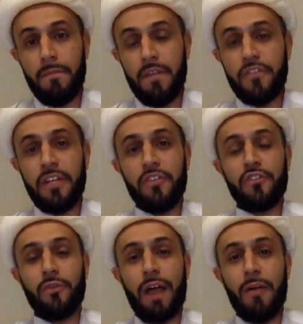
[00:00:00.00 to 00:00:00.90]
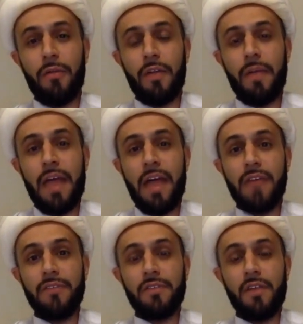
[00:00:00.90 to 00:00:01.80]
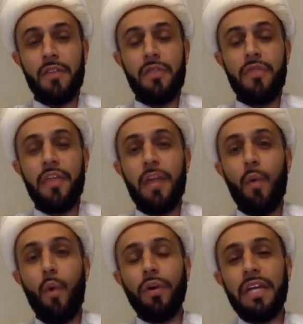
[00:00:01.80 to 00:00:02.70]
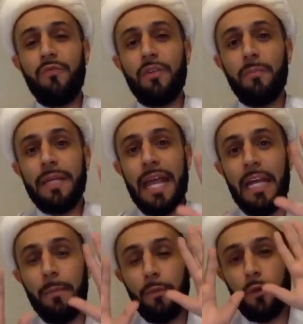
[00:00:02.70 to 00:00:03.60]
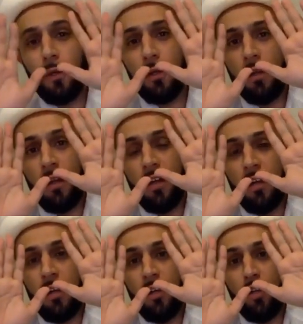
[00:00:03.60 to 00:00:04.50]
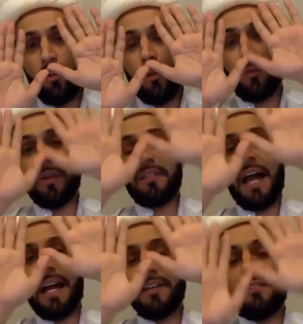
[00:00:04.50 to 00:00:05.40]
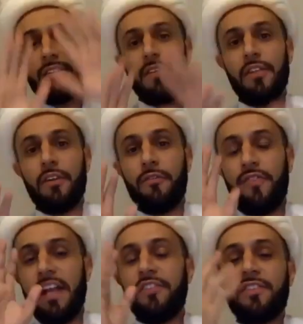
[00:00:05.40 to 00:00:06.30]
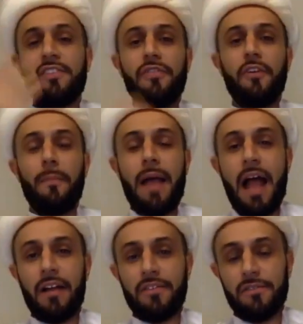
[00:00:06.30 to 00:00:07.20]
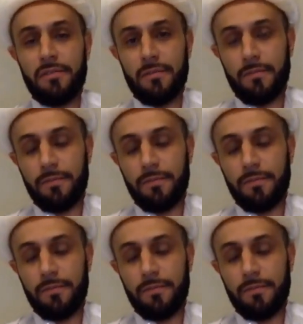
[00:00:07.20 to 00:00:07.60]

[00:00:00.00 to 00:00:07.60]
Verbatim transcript: It's going to surround them, and they won't even be able to protect their faces and their backs.